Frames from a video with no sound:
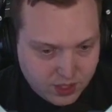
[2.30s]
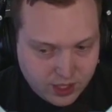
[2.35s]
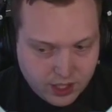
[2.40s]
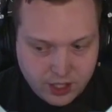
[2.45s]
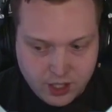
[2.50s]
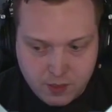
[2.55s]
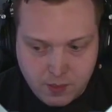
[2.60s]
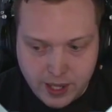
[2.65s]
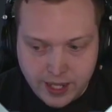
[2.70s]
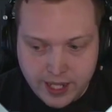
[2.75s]

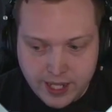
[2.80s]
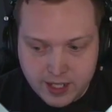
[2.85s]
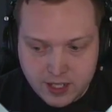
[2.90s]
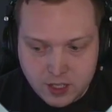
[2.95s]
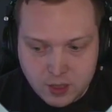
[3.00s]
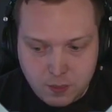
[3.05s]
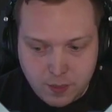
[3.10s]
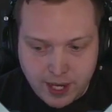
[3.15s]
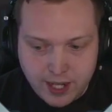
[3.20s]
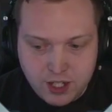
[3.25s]
Can you make it
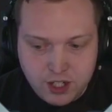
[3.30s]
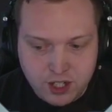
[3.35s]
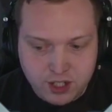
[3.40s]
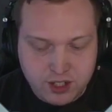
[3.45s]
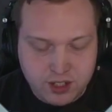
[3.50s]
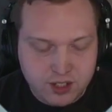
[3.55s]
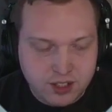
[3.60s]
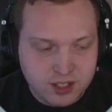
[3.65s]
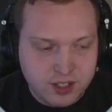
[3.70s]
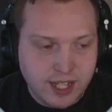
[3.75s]
space
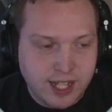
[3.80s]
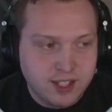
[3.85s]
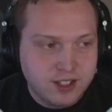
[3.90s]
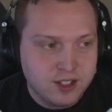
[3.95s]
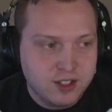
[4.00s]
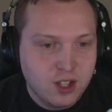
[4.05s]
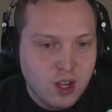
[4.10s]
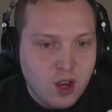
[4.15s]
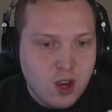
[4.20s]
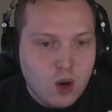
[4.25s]
shuttle
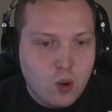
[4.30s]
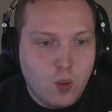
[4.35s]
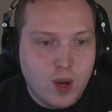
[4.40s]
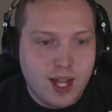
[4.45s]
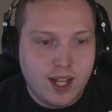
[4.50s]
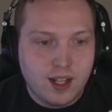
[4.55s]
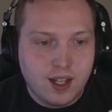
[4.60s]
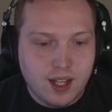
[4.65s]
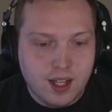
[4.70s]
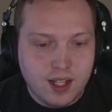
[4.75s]
status?
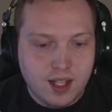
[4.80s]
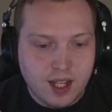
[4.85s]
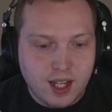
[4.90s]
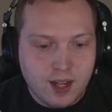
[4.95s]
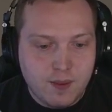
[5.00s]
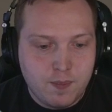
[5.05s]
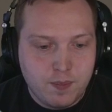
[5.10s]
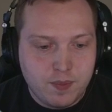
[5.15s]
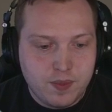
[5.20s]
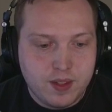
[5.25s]
Well,
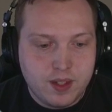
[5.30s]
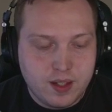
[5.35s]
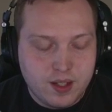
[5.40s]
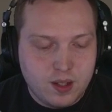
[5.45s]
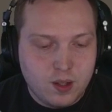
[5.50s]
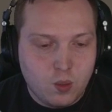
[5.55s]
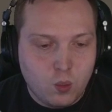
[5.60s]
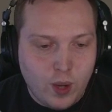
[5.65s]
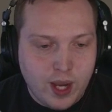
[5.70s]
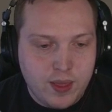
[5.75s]

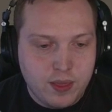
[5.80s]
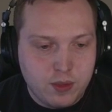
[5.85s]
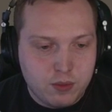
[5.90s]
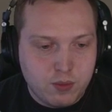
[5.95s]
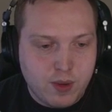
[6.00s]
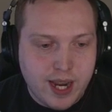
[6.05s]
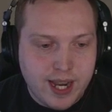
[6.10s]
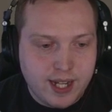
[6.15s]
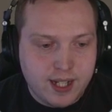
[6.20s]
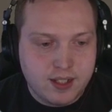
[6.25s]
when the
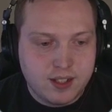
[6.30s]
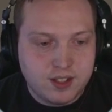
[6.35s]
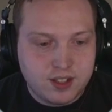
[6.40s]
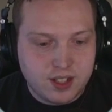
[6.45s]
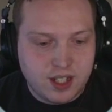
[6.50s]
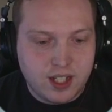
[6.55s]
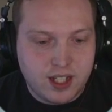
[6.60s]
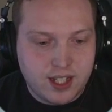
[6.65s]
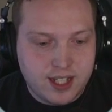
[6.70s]
Rex,